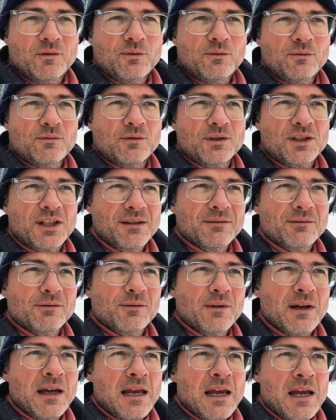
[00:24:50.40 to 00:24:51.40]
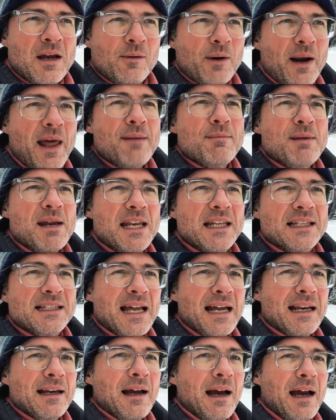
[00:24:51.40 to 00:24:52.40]
which what I mean is
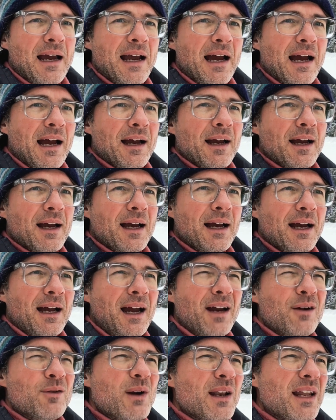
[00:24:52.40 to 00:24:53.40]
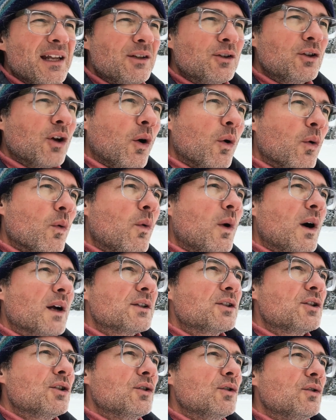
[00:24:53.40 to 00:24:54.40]
that I really don't
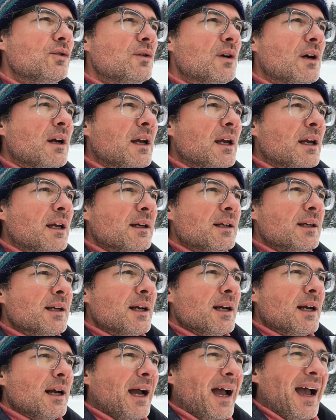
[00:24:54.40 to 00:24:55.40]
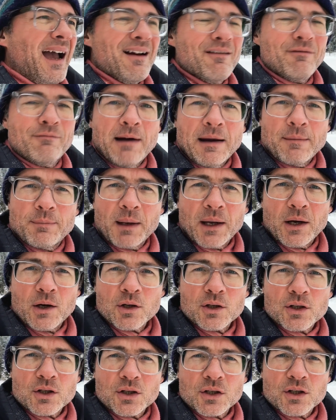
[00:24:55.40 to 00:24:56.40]
want to have my
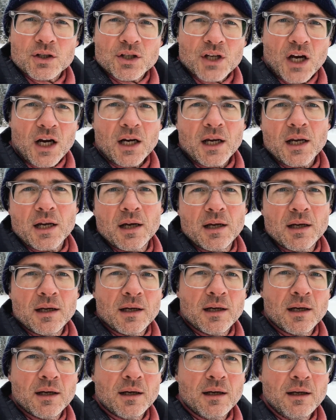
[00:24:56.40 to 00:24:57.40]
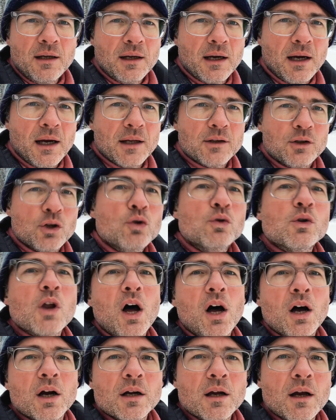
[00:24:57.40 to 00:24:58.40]
players stuck too
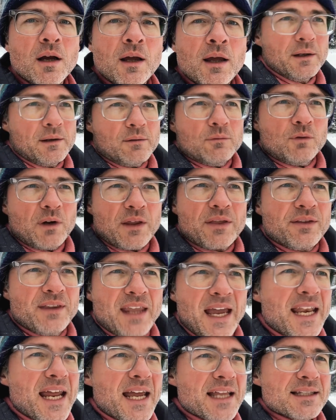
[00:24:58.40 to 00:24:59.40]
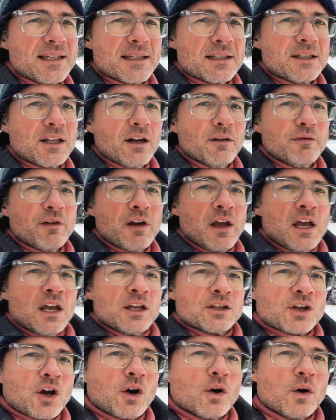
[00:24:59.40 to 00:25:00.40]
long with dead ends and stuff.
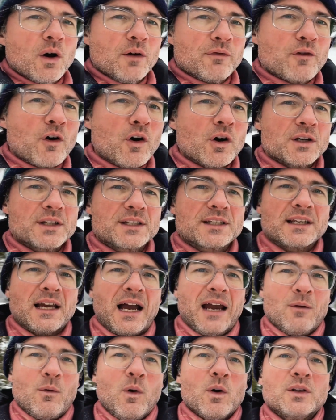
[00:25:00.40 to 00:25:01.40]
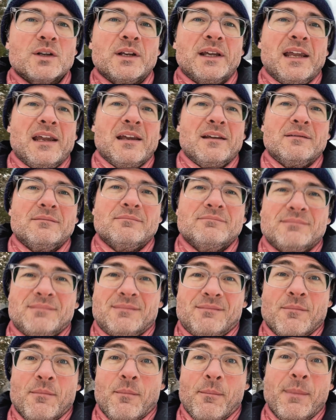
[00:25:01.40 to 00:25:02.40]
So of course I won't
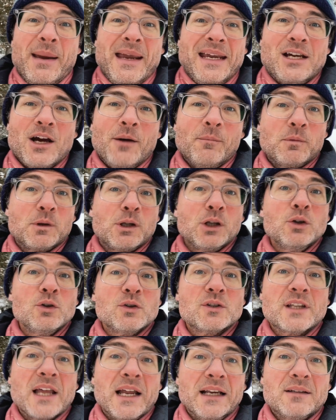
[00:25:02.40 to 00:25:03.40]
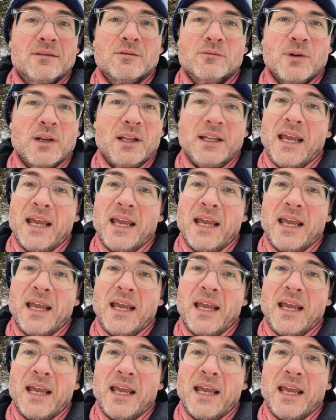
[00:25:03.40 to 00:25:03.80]
make up clues that really